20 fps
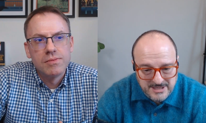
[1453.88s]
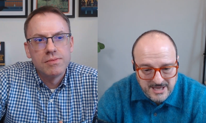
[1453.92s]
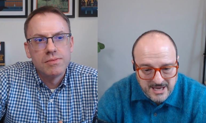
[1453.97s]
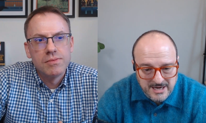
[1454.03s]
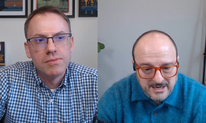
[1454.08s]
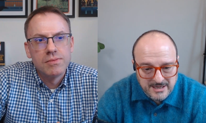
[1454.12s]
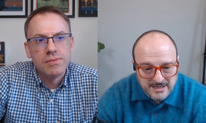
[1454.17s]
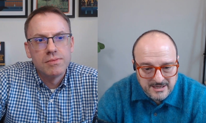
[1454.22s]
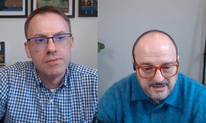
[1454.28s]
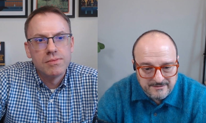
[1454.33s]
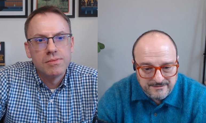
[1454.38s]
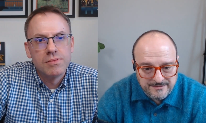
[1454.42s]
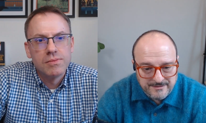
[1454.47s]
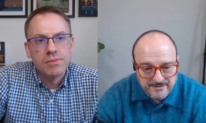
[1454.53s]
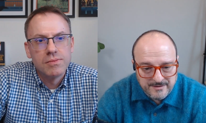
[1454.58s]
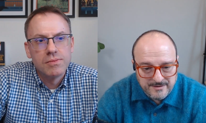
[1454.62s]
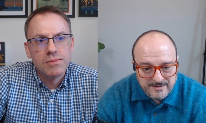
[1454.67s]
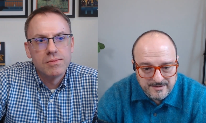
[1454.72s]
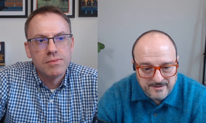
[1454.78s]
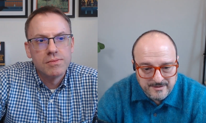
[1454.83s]
Speaker 1: stating it
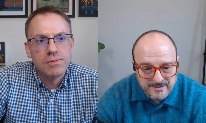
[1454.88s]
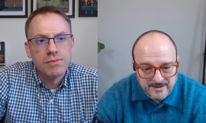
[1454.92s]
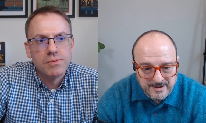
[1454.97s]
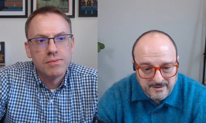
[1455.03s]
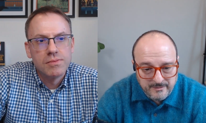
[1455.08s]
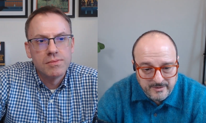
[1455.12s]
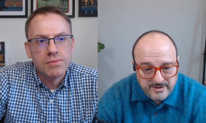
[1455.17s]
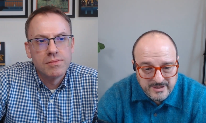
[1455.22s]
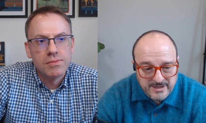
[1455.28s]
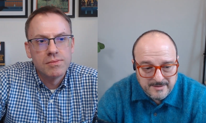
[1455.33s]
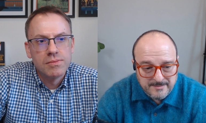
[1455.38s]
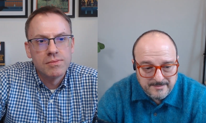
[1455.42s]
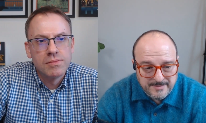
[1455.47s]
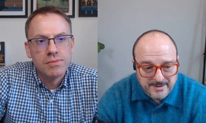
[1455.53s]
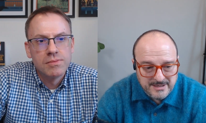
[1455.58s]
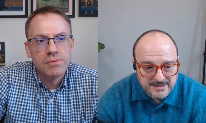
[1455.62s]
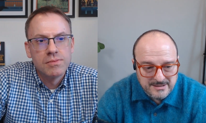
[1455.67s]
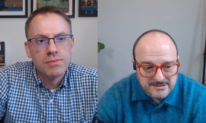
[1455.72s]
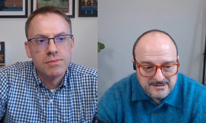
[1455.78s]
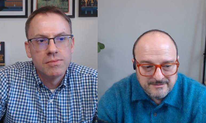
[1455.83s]
for with an
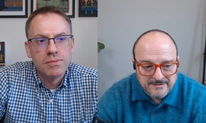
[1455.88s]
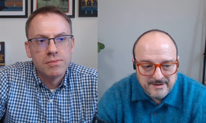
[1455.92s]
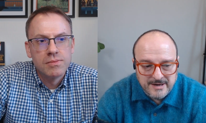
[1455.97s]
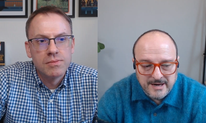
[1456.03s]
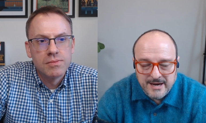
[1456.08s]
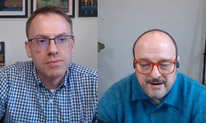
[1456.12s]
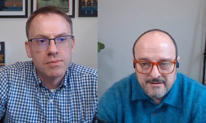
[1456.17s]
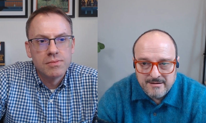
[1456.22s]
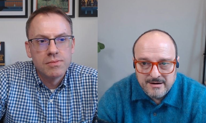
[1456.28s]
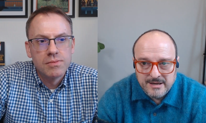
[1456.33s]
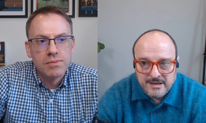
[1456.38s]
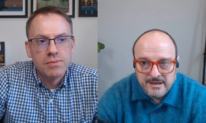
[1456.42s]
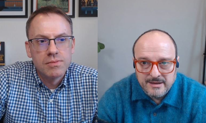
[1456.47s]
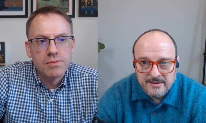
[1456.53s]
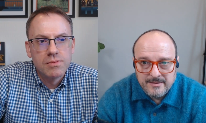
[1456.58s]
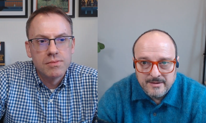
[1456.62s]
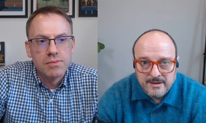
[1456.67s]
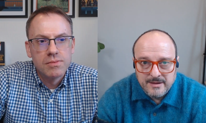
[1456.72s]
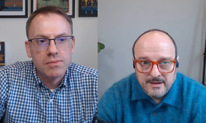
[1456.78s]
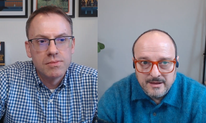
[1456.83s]
abundance of clarity.